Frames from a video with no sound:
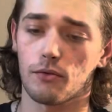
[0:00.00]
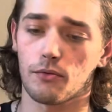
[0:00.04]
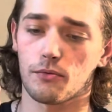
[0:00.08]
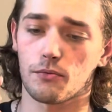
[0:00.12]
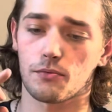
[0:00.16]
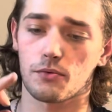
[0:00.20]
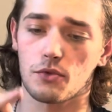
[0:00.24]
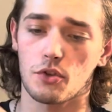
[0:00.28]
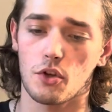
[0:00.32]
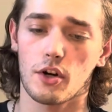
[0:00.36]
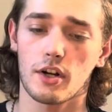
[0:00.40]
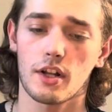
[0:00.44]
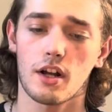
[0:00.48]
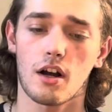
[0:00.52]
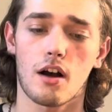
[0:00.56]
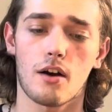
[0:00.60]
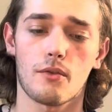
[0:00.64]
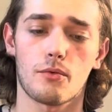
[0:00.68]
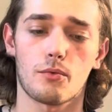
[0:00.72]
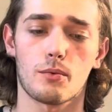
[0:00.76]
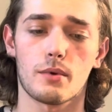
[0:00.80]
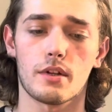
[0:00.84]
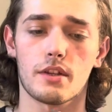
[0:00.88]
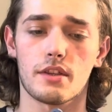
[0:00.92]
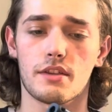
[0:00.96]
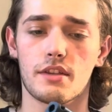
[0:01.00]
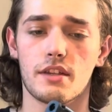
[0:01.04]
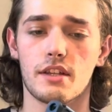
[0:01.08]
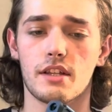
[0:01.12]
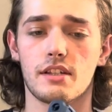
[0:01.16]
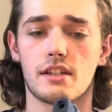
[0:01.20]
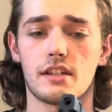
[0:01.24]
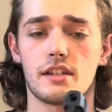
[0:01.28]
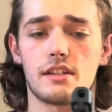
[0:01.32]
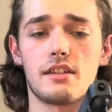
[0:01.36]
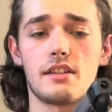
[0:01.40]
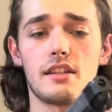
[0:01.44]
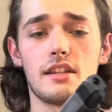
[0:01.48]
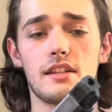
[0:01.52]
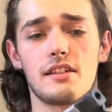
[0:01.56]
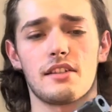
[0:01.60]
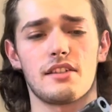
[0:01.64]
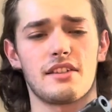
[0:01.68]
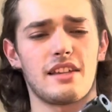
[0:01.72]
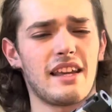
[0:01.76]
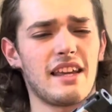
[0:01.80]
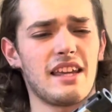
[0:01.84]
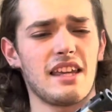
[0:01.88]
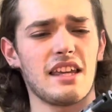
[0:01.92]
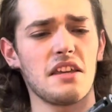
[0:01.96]
Starting off with this, this is
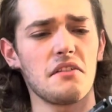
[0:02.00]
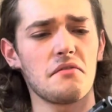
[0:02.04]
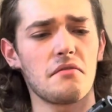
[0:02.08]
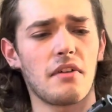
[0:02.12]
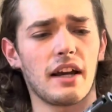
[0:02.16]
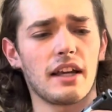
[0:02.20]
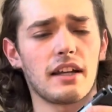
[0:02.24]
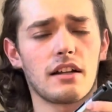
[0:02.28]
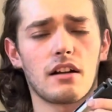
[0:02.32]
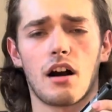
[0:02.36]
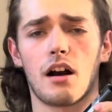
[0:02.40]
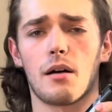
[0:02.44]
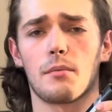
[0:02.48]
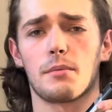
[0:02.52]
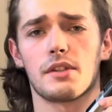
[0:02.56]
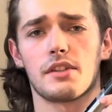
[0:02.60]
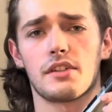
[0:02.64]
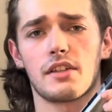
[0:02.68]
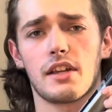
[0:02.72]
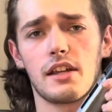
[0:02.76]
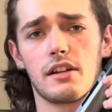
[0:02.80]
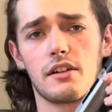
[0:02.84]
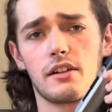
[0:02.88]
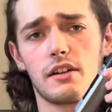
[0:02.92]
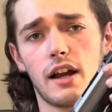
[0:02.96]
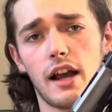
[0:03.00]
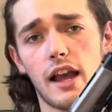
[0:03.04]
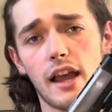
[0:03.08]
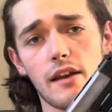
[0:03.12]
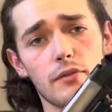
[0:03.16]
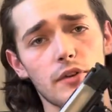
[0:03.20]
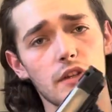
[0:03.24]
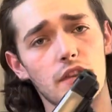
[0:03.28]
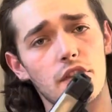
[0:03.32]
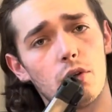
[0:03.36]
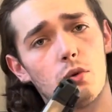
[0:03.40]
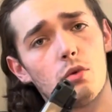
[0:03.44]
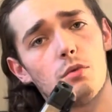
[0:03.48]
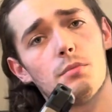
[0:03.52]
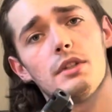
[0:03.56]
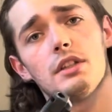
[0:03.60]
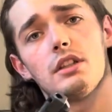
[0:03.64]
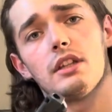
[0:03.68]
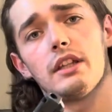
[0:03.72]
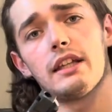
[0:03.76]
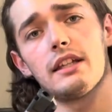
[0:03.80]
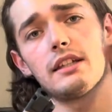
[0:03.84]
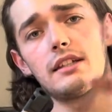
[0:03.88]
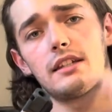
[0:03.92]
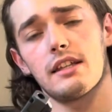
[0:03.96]
a Evite compensator. Everything will be
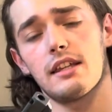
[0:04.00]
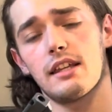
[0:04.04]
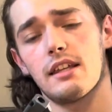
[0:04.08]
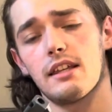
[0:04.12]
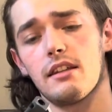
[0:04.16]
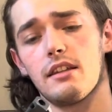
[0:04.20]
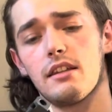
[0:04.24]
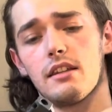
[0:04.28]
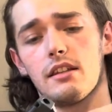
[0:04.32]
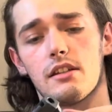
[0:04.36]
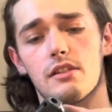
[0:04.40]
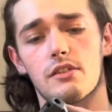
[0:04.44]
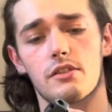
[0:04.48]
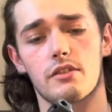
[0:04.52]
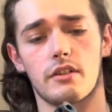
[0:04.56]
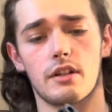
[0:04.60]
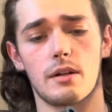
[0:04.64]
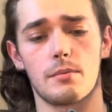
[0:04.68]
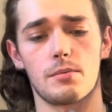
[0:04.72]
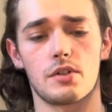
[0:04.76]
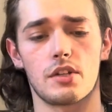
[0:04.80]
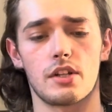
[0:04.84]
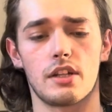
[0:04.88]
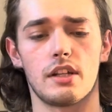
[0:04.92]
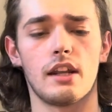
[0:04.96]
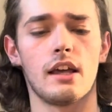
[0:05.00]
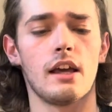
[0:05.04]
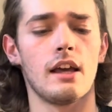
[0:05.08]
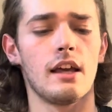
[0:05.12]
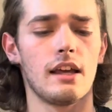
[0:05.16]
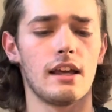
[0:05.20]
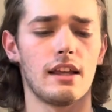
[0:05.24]
linked in the description.